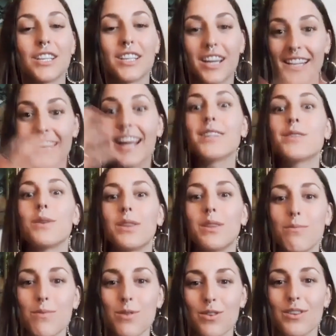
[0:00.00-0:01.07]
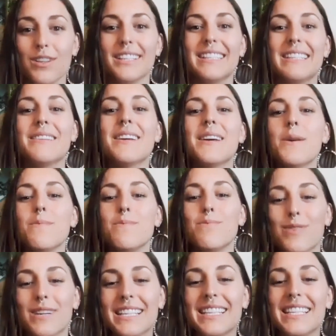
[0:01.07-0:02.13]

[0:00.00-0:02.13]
connect with the moon and bring